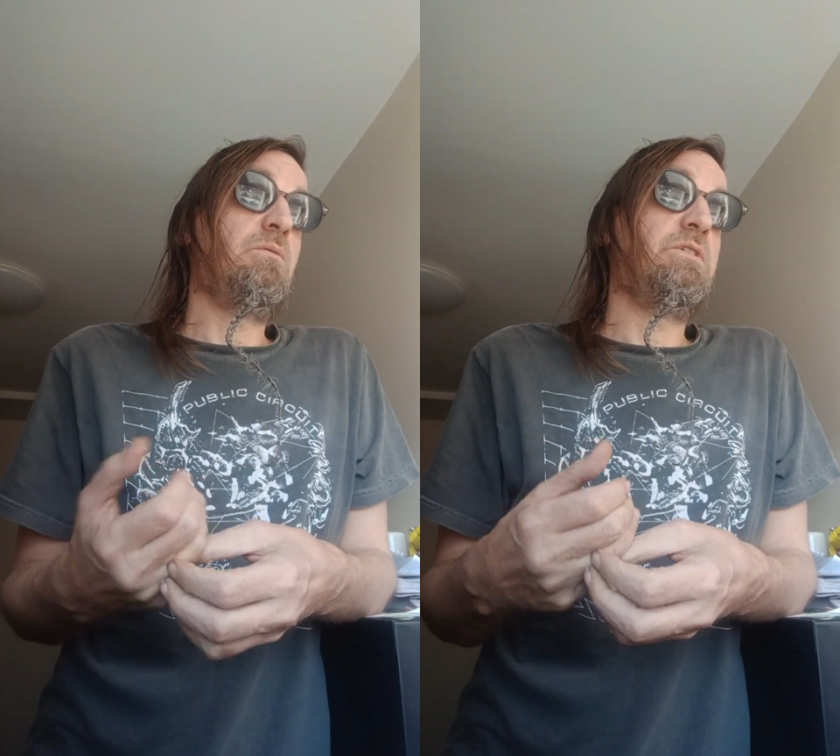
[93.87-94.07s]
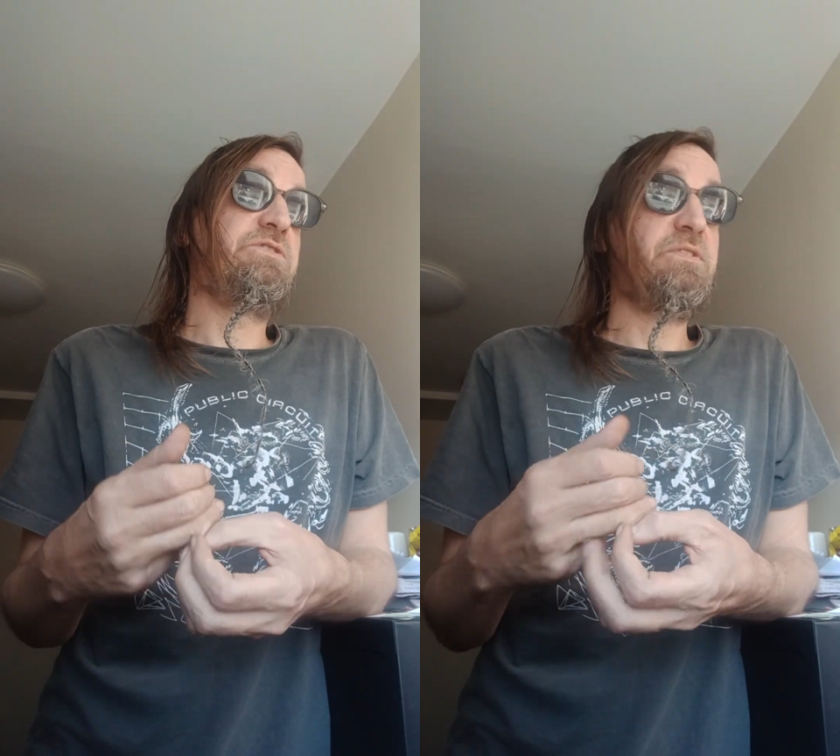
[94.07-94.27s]

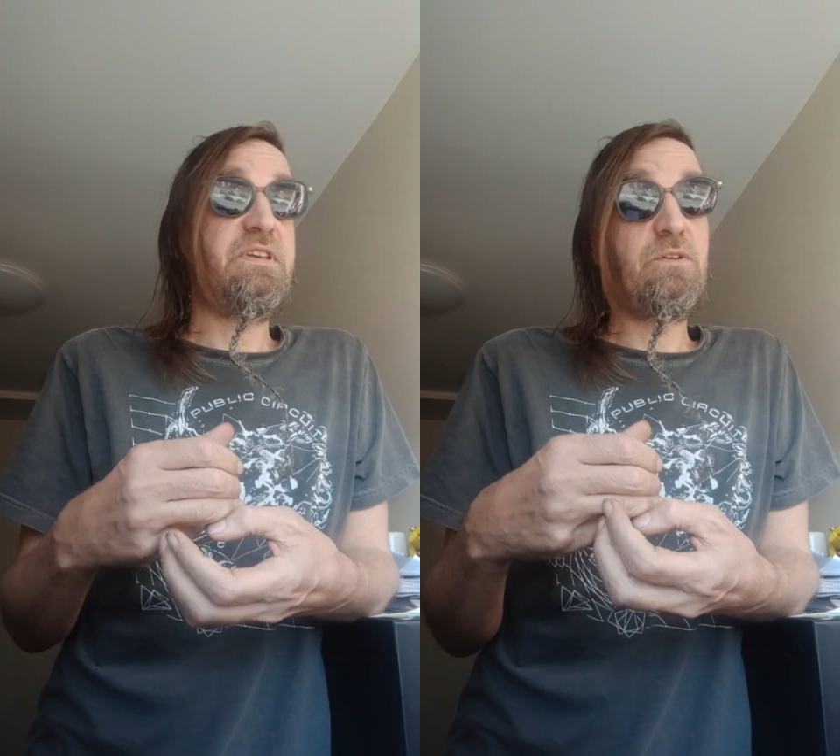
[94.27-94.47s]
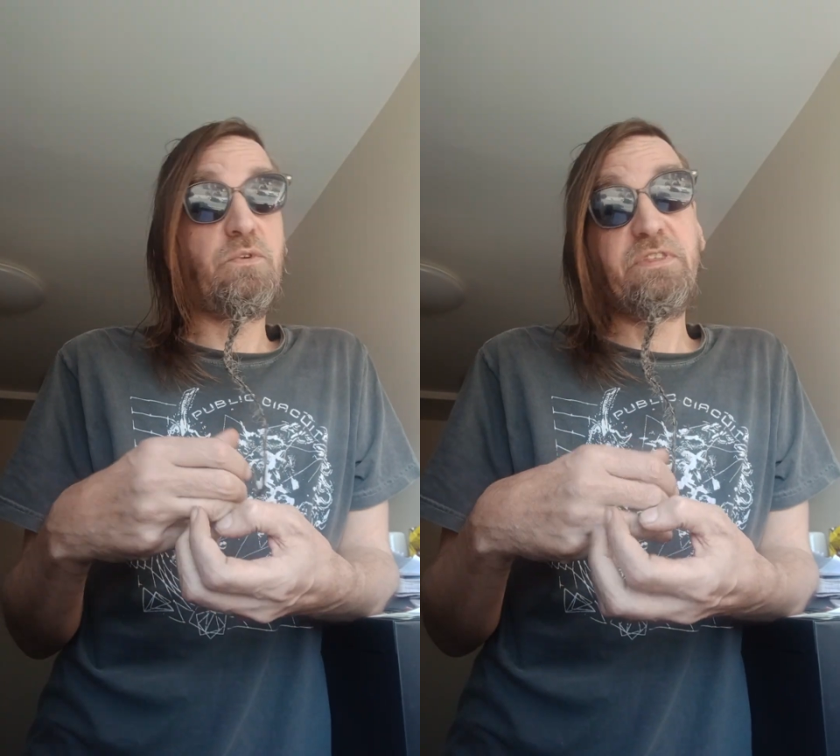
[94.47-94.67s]
So
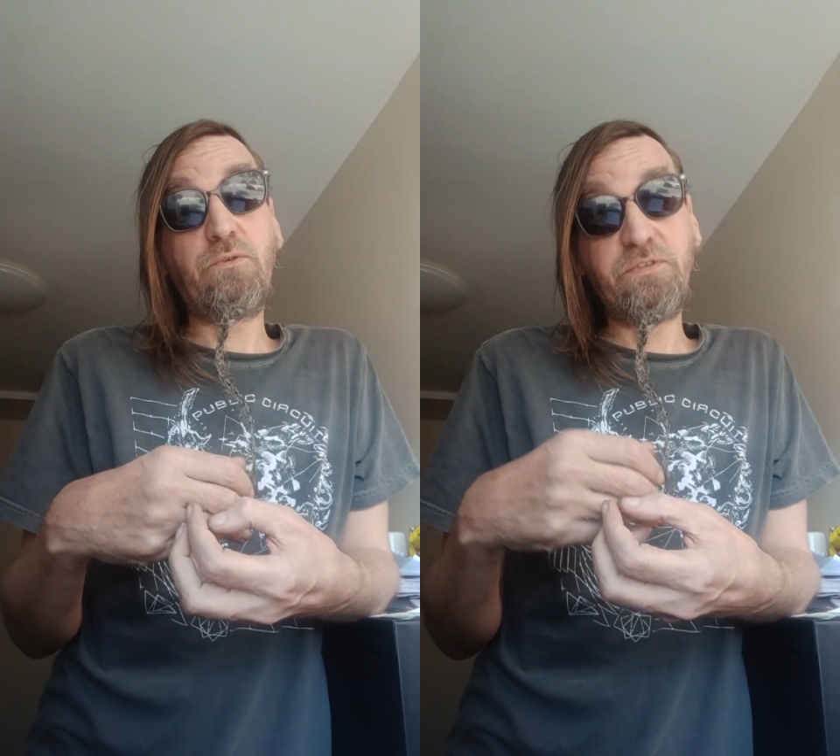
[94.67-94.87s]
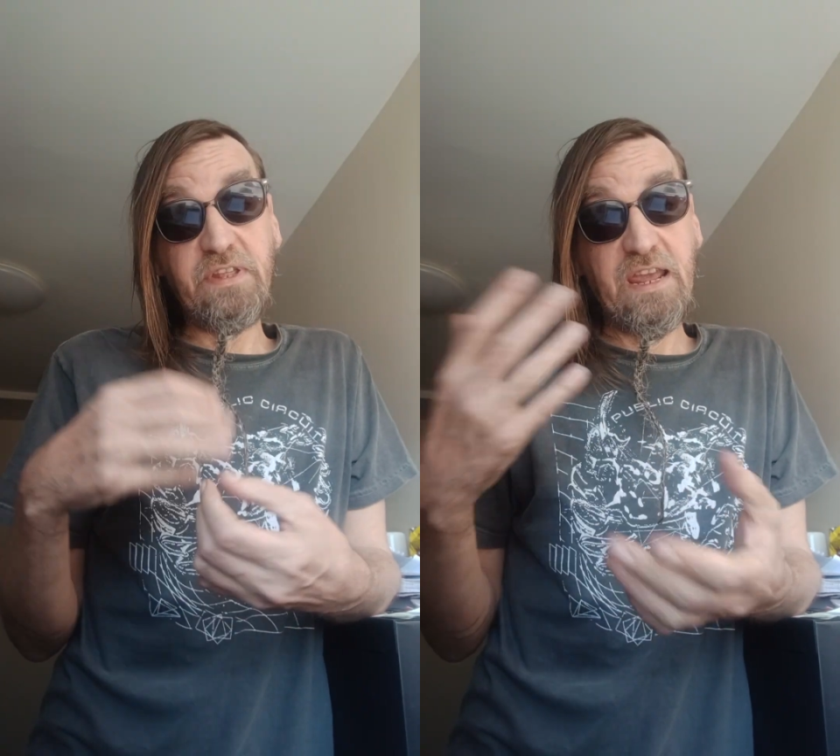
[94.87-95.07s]
then there
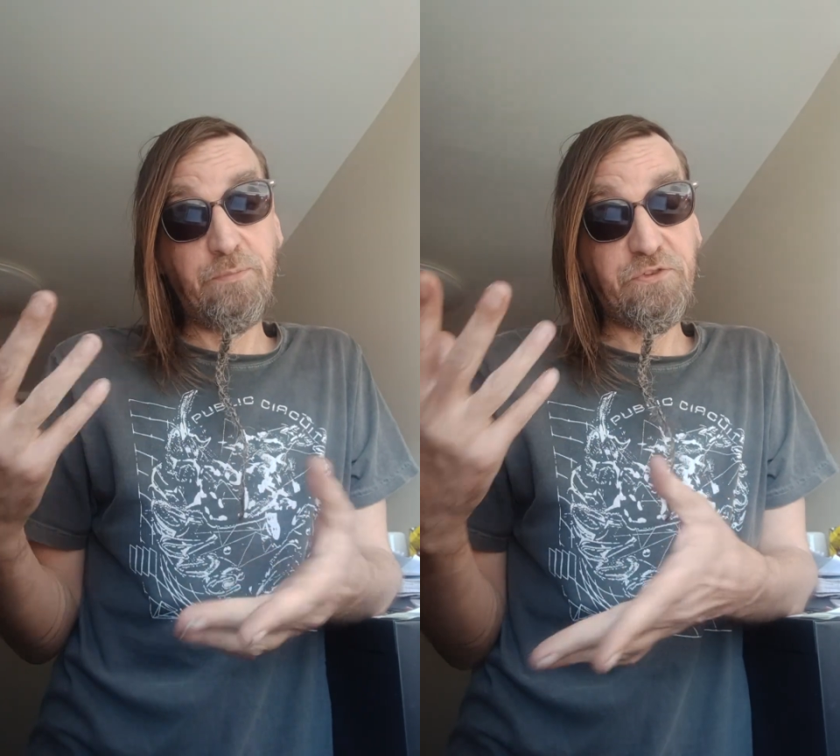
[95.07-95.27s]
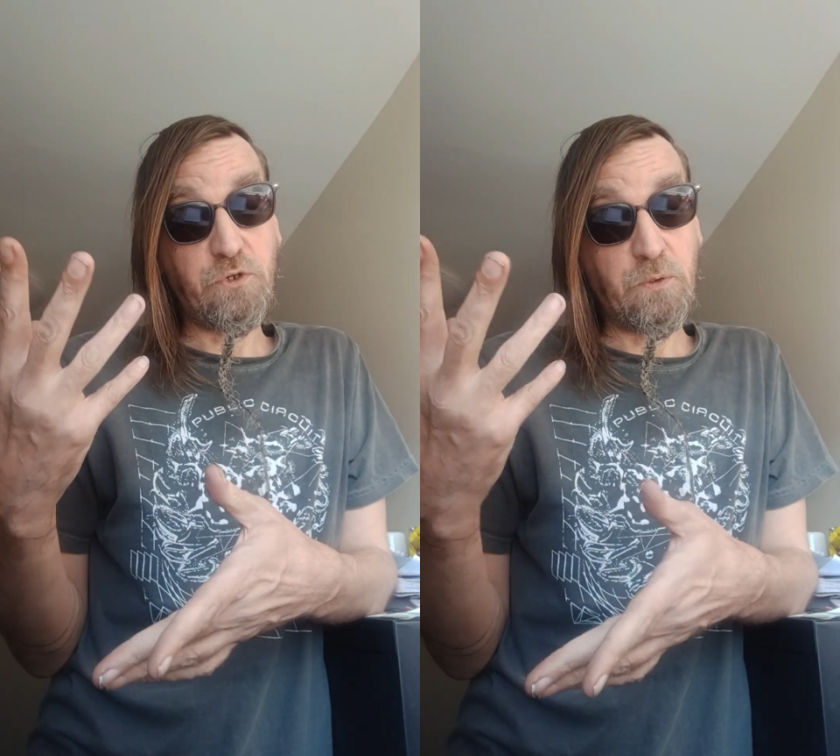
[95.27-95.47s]
was
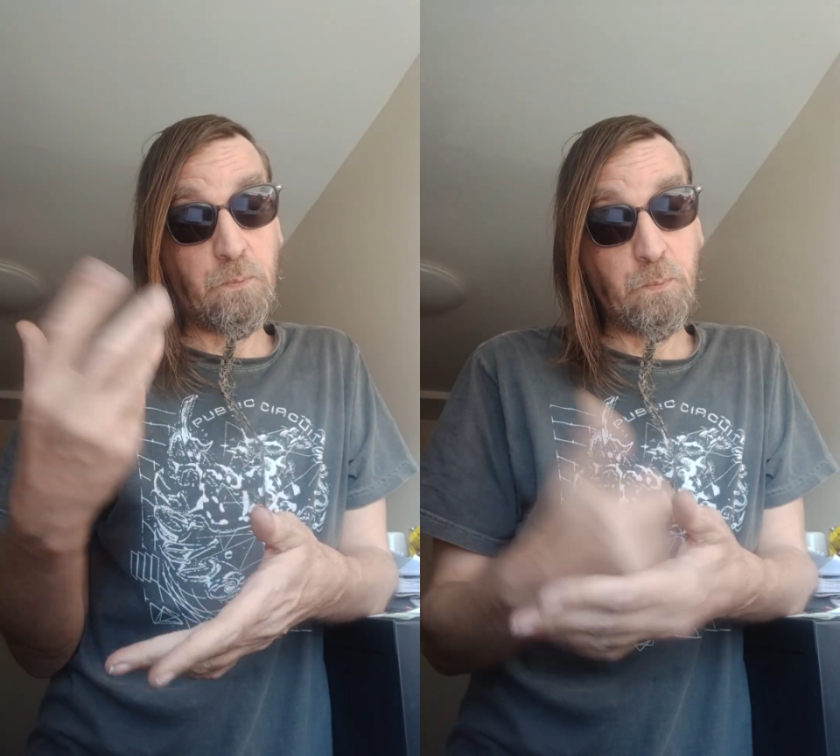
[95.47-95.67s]
Napster.